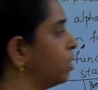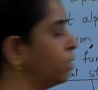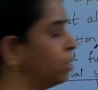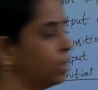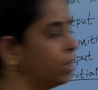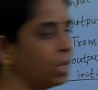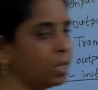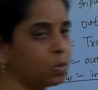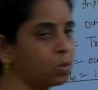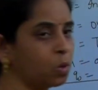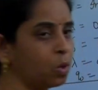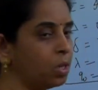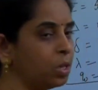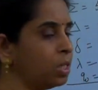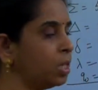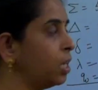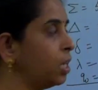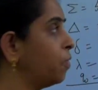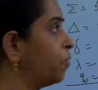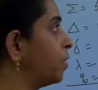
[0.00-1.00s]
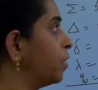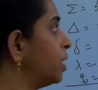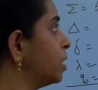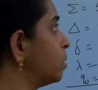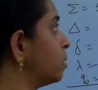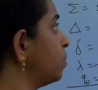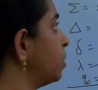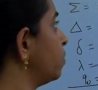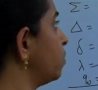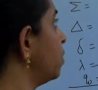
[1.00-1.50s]
That is only the difference
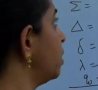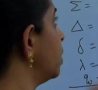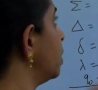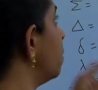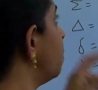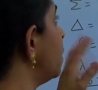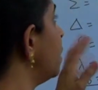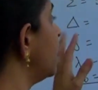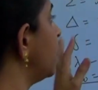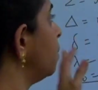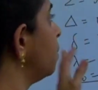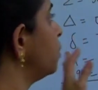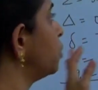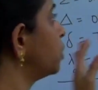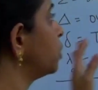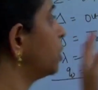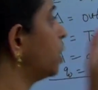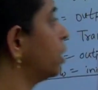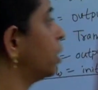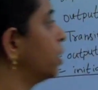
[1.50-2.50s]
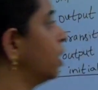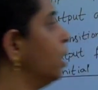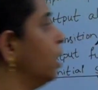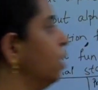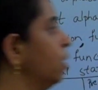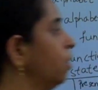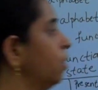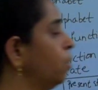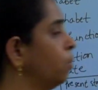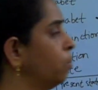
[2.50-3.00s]
between the Mealy machine and the
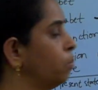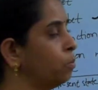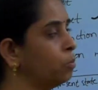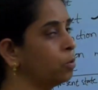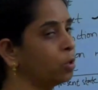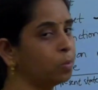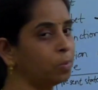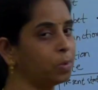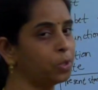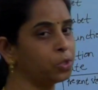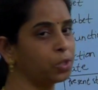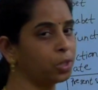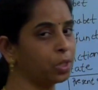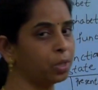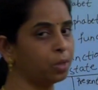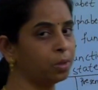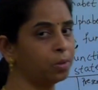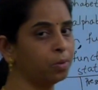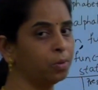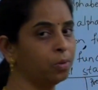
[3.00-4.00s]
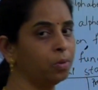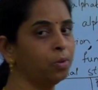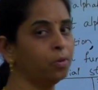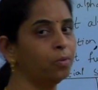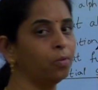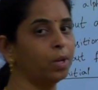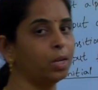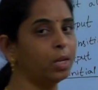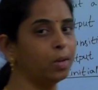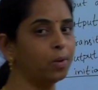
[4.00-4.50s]
Moore machine.
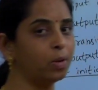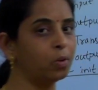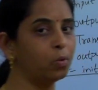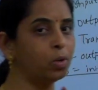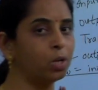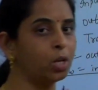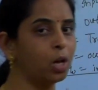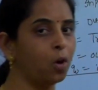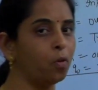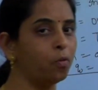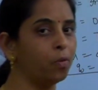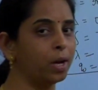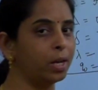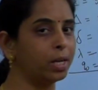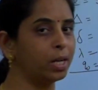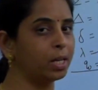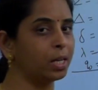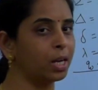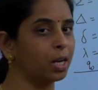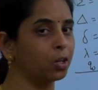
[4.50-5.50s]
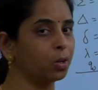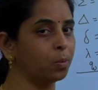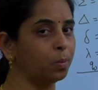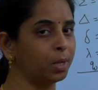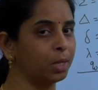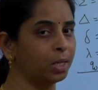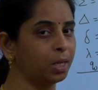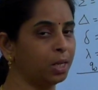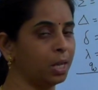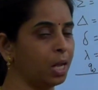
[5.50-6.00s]
Whenever we have finite
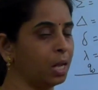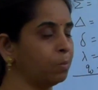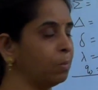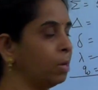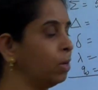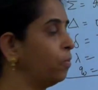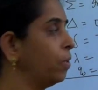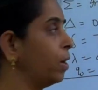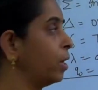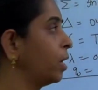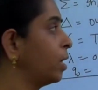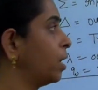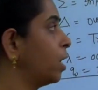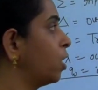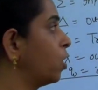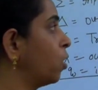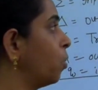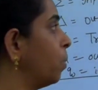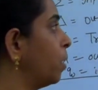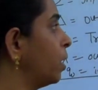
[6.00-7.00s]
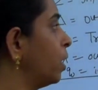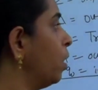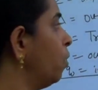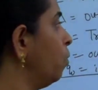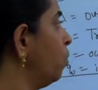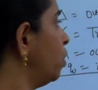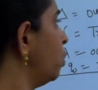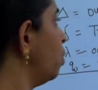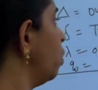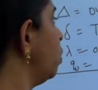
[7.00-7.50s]
automata, normal finite automata,
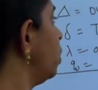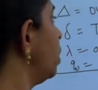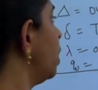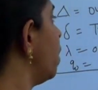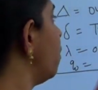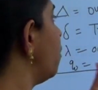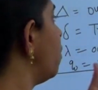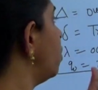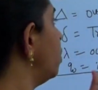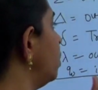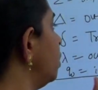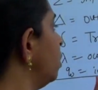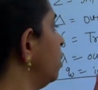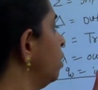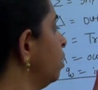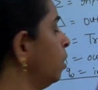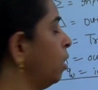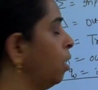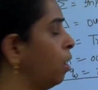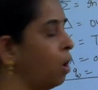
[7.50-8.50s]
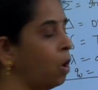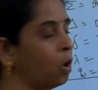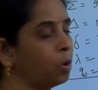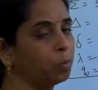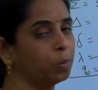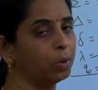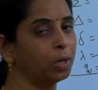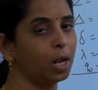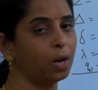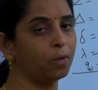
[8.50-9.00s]
we don't have one
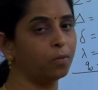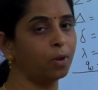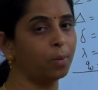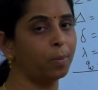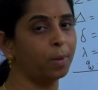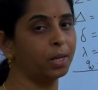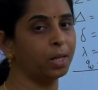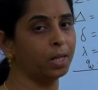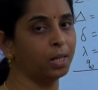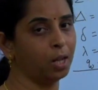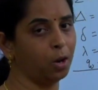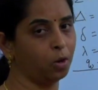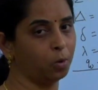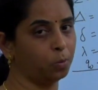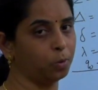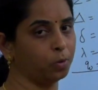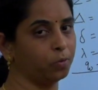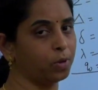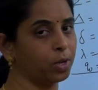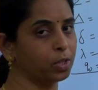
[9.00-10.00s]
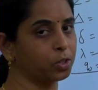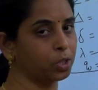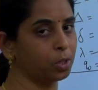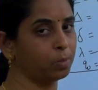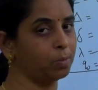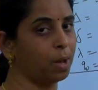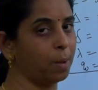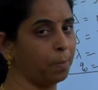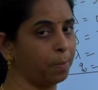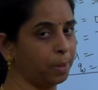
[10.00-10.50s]
output alphabet and the output function
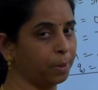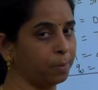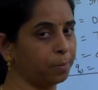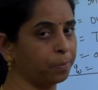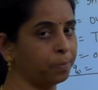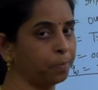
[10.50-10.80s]
mapping.